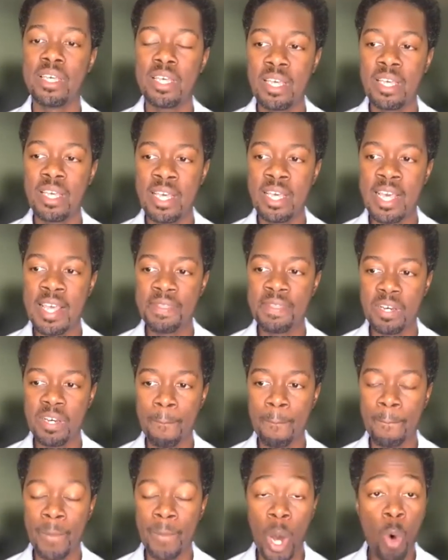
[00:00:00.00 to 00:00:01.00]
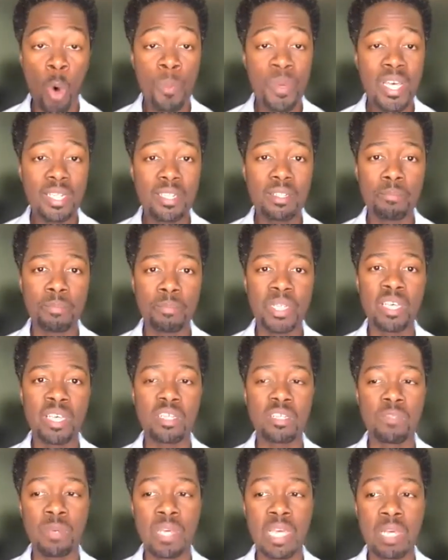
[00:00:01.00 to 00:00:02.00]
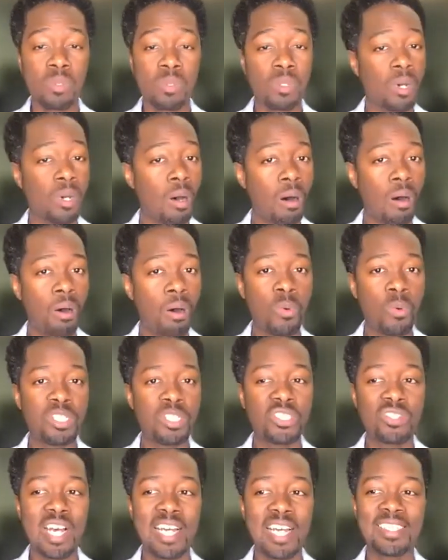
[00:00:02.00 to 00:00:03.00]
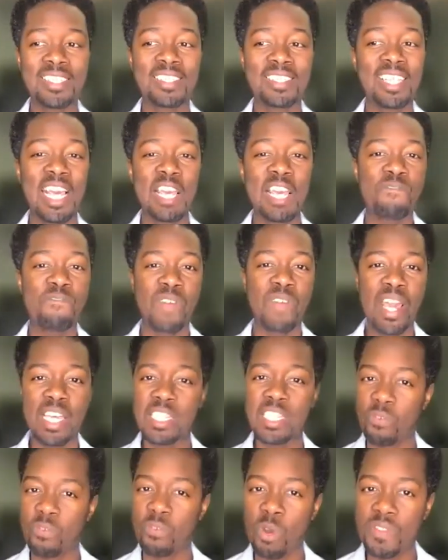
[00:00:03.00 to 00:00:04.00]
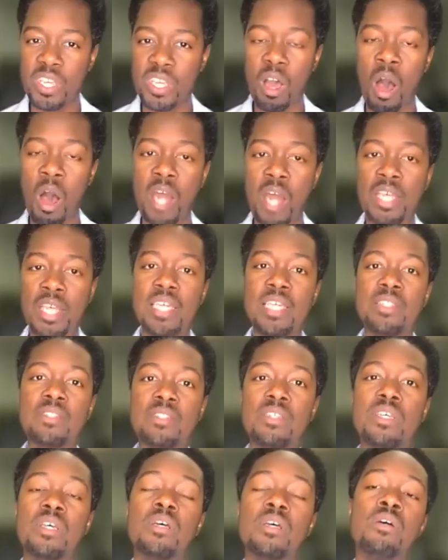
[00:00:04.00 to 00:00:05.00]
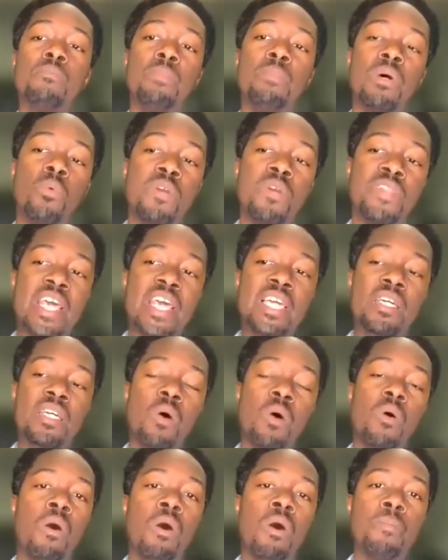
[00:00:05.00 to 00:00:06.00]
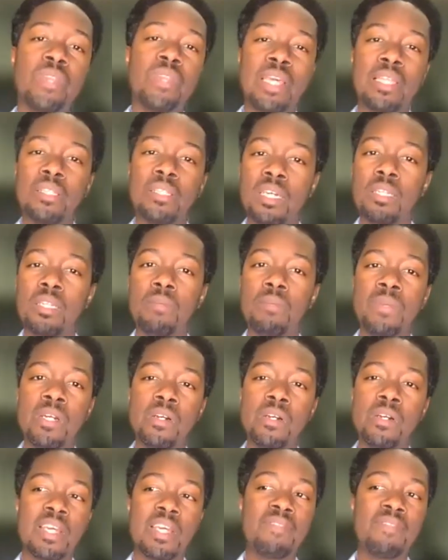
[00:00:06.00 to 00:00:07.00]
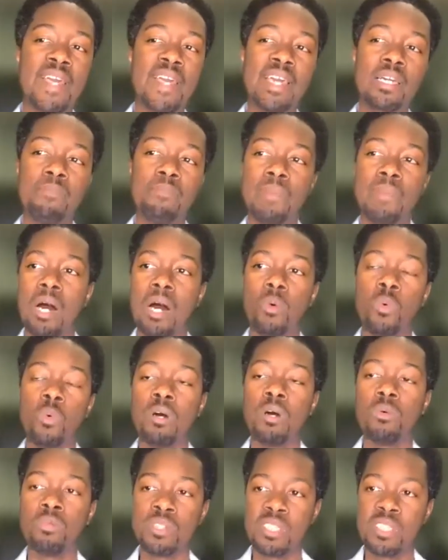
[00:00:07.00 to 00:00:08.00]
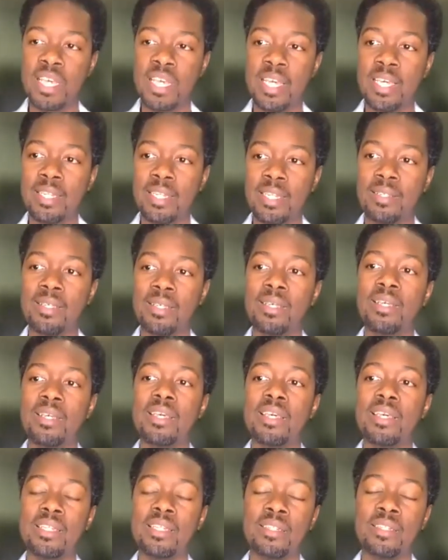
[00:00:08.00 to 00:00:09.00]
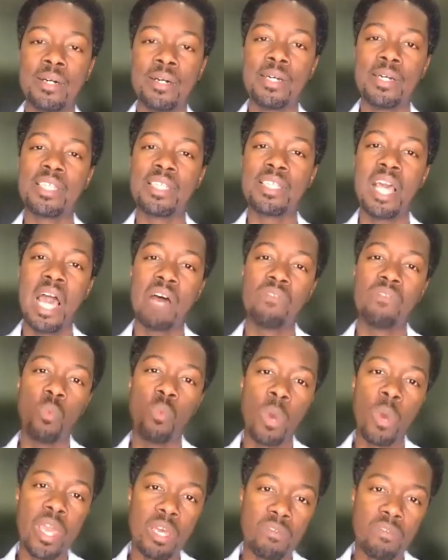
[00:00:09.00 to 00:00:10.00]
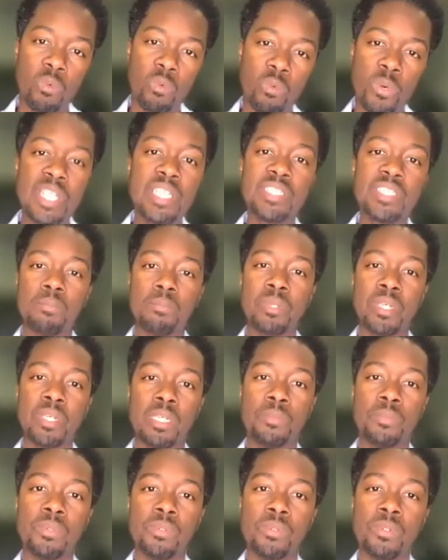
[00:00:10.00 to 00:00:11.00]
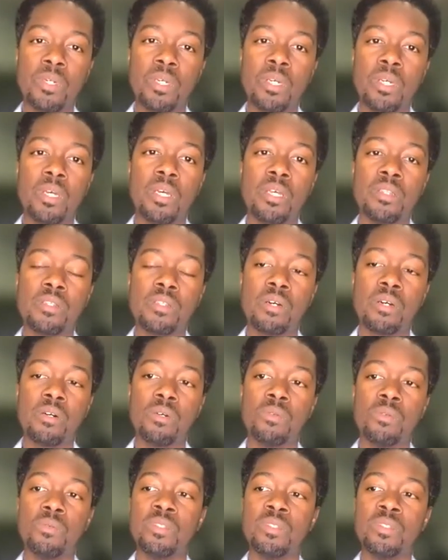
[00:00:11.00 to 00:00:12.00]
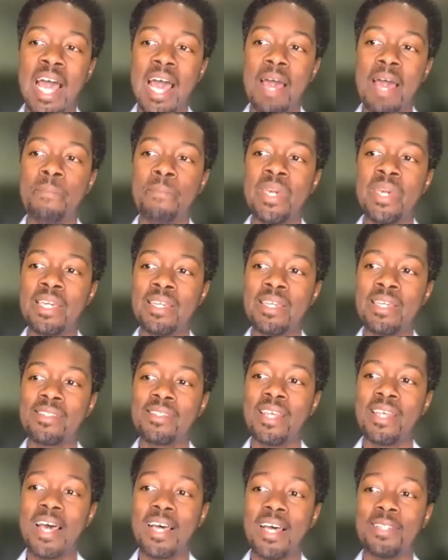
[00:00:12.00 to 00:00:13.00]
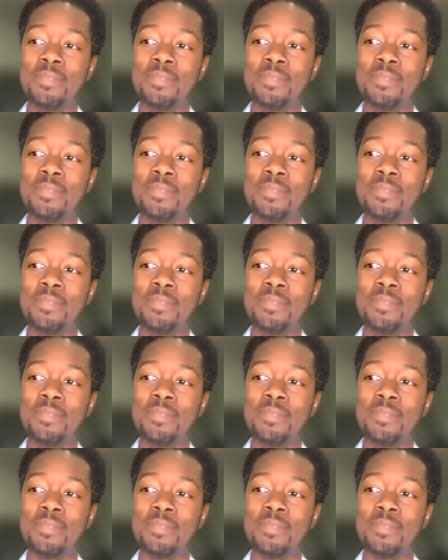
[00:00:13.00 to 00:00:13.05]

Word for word: in the moment because people are always trying to save face for the audience. But when they go home, they look in the mirror and they think about what was said, it does have a way of reaching people. And so that means that